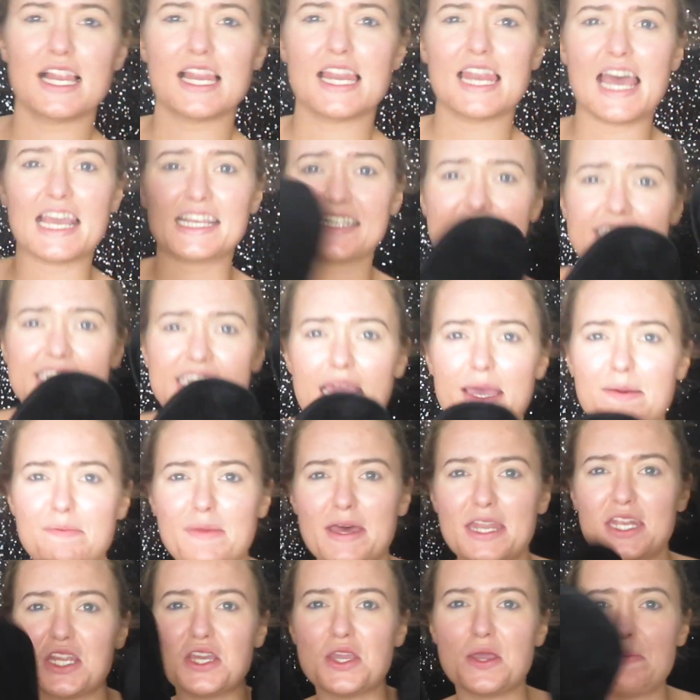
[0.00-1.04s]
Let's get
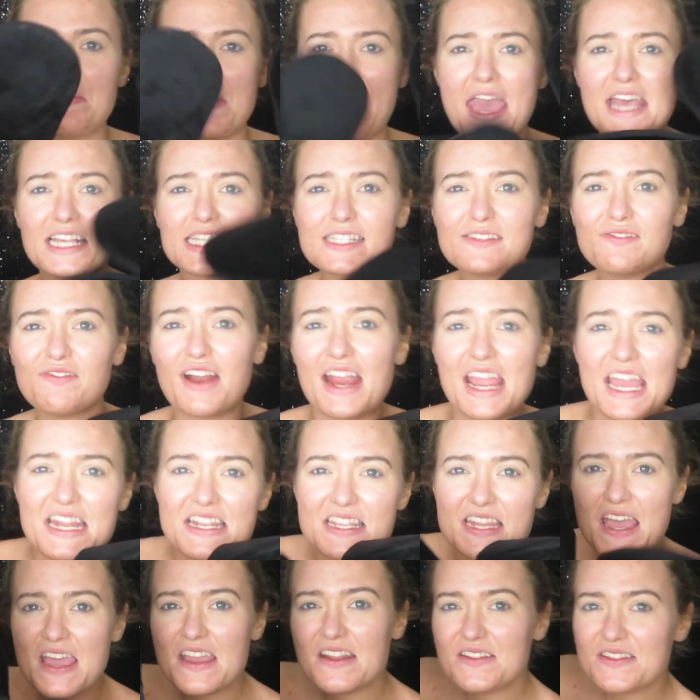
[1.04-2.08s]
my new best
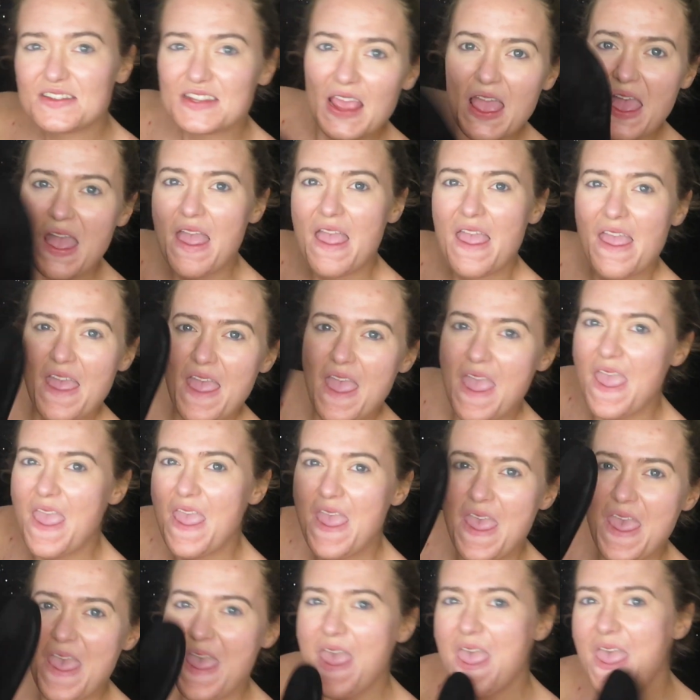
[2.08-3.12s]
friend out.
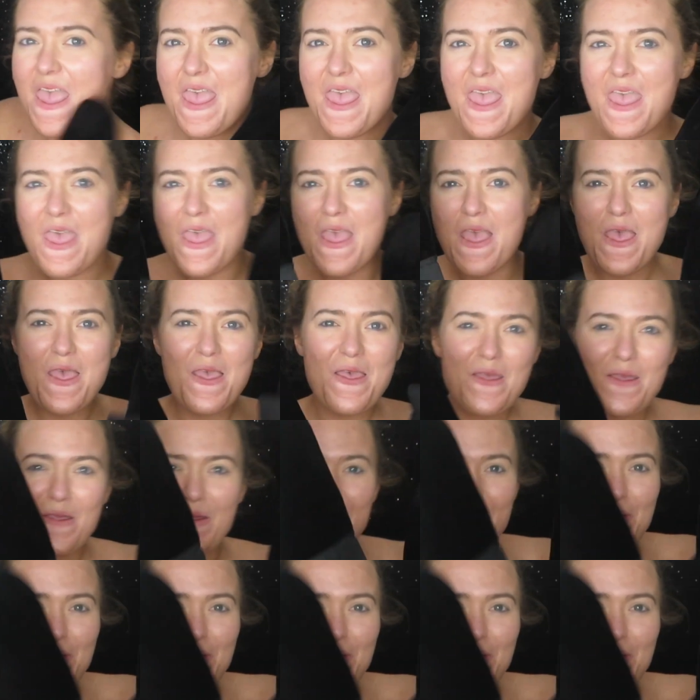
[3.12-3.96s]
Ooh.